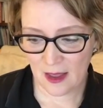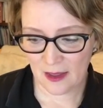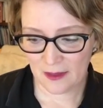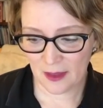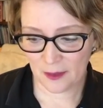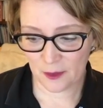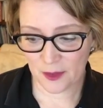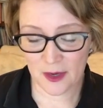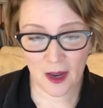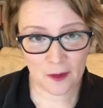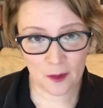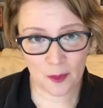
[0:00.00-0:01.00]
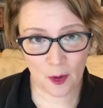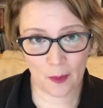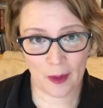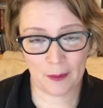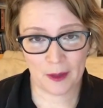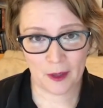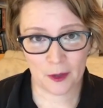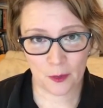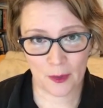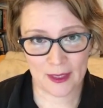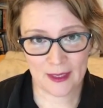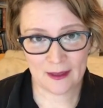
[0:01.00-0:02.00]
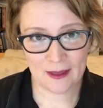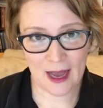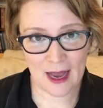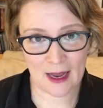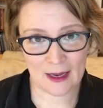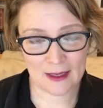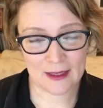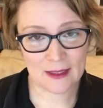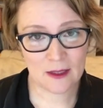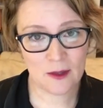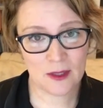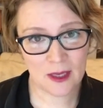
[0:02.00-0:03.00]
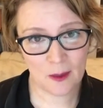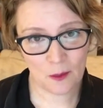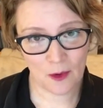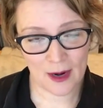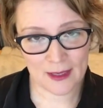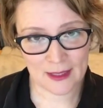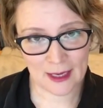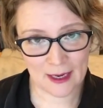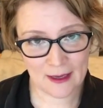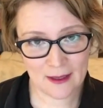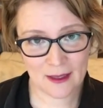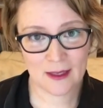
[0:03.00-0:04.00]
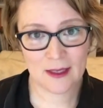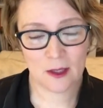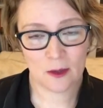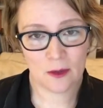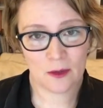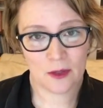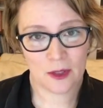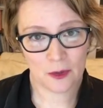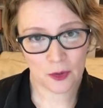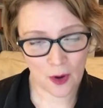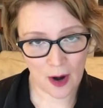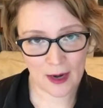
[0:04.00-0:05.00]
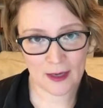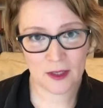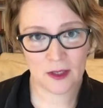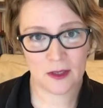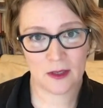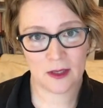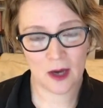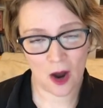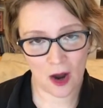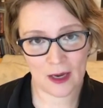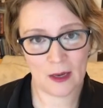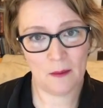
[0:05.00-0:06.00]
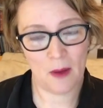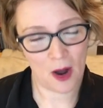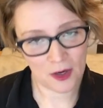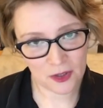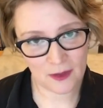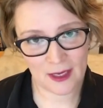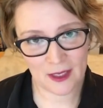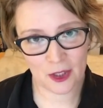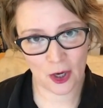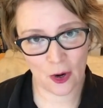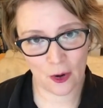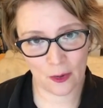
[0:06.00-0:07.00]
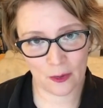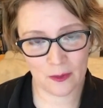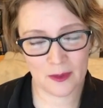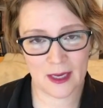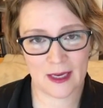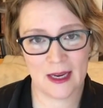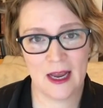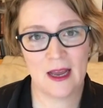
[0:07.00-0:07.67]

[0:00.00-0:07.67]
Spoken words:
Then there's another ProPublica tweet that is still summarizing it, still trying to talk in modulated tones and